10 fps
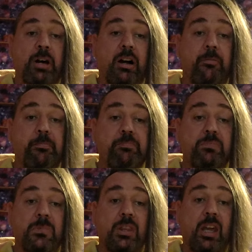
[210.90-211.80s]
But
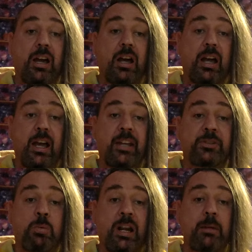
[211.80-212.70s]

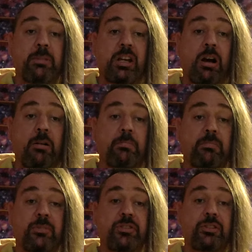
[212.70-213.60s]
it's when it
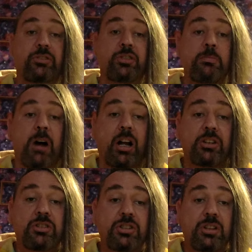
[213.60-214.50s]
becomes too
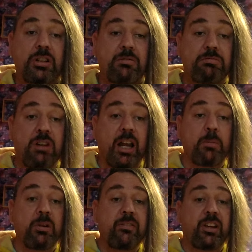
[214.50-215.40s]
much.
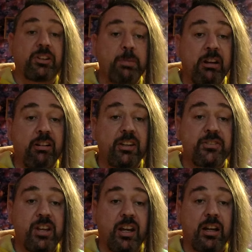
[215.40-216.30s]
Right, we've
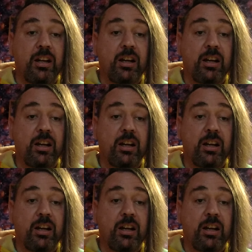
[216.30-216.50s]
experienced it.